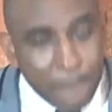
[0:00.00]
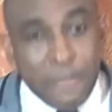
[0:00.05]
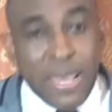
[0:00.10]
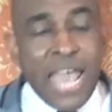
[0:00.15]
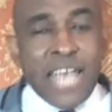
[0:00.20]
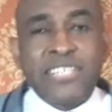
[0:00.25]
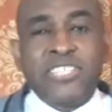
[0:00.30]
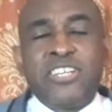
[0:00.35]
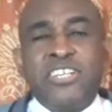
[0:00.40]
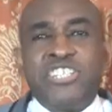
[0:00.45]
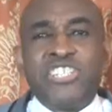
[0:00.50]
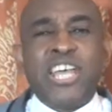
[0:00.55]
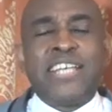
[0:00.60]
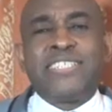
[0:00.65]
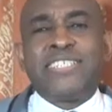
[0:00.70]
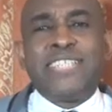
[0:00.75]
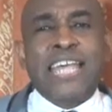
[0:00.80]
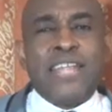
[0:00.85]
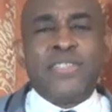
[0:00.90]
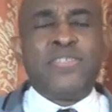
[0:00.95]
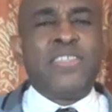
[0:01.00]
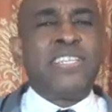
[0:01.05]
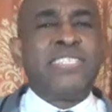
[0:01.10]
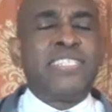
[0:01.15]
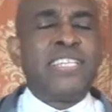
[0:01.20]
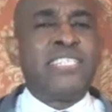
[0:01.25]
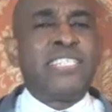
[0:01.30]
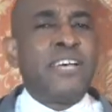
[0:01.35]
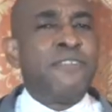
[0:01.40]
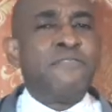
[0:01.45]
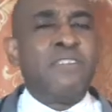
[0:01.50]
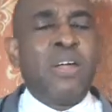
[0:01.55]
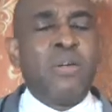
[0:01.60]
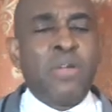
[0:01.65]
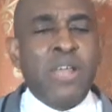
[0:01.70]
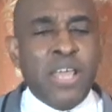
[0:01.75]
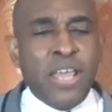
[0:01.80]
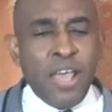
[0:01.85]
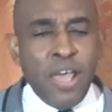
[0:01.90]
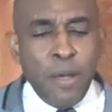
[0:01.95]
May I suggest that this is a
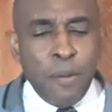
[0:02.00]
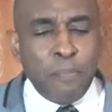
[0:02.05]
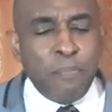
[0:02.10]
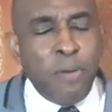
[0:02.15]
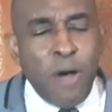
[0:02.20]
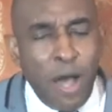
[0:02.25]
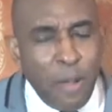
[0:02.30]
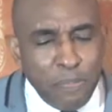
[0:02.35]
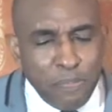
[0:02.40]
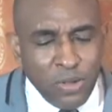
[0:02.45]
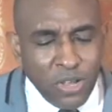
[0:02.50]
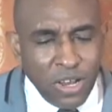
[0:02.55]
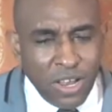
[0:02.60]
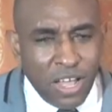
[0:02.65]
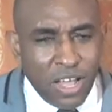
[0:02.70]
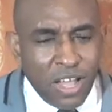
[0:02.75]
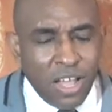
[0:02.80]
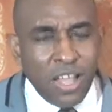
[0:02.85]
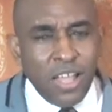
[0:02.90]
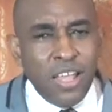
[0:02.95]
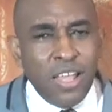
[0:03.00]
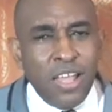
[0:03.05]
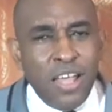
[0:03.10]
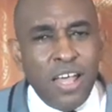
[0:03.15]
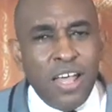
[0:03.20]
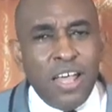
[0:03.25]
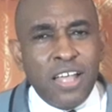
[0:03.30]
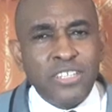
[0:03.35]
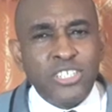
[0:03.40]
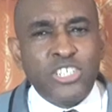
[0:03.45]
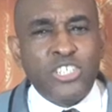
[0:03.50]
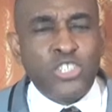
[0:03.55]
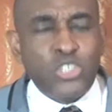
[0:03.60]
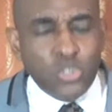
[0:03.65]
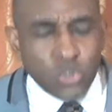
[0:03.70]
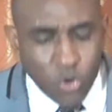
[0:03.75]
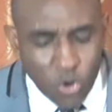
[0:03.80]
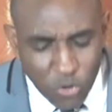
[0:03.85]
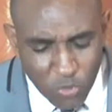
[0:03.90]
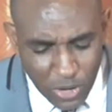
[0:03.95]
very popular
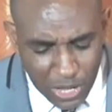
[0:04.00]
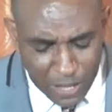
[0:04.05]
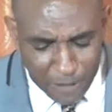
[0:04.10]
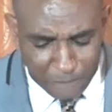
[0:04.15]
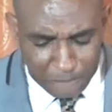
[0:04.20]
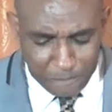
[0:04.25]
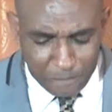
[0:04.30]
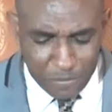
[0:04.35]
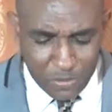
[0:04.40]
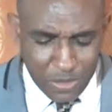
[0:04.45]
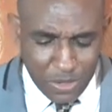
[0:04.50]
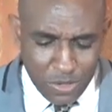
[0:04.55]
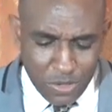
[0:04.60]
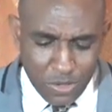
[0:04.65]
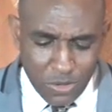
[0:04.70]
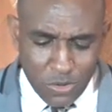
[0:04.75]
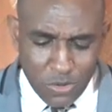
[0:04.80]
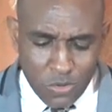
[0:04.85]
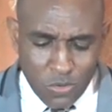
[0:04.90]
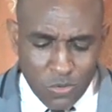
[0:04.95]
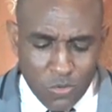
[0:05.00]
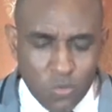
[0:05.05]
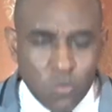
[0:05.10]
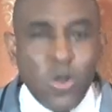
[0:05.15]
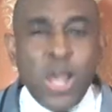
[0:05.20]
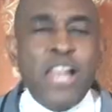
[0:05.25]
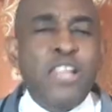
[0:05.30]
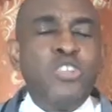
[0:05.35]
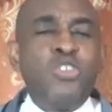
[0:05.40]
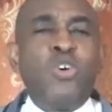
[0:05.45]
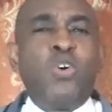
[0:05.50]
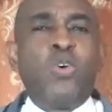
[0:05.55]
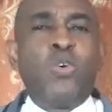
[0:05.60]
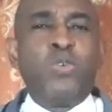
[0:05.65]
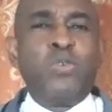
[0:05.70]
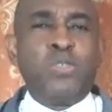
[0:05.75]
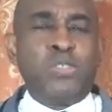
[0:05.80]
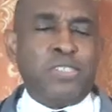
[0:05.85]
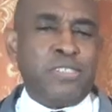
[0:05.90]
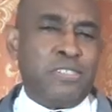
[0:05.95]
story, well
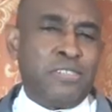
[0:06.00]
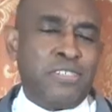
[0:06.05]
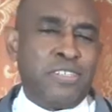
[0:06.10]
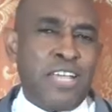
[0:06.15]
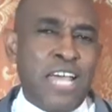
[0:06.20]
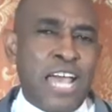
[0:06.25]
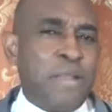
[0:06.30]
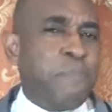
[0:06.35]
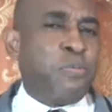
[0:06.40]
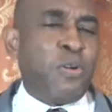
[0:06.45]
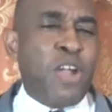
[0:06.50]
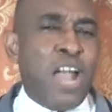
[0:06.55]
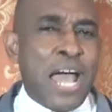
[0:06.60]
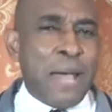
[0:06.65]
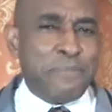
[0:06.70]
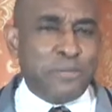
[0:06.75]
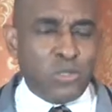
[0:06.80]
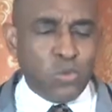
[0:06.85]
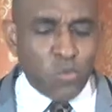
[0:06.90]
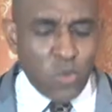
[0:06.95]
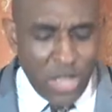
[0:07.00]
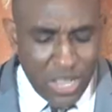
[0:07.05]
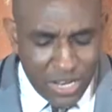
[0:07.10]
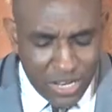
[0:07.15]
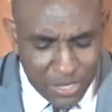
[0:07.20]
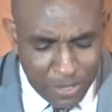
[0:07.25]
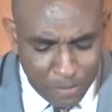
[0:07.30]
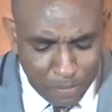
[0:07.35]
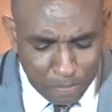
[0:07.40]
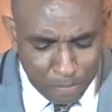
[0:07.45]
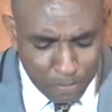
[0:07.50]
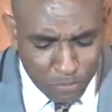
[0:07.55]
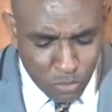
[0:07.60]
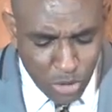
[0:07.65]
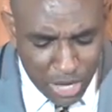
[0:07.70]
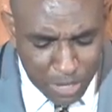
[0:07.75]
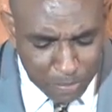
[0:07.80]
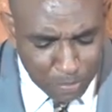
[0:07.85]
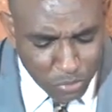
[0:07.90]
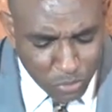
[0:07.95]
known and perhaps well
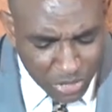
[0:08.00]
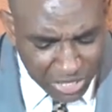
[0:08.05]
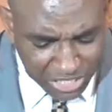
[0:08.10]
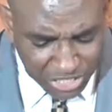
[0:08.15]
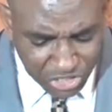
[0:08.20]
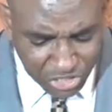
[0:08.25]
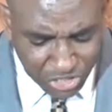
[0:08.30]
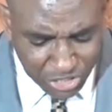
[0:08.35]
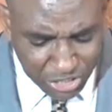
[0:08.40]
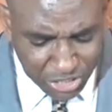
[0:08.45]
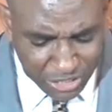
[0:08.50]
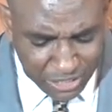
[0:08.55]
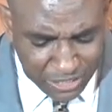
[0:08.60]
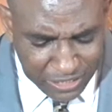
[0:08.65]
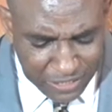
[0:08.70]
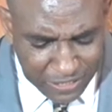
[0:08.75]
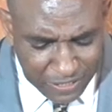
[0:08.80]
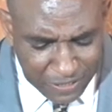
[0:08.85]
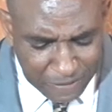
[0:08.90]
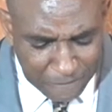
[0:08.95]
preached.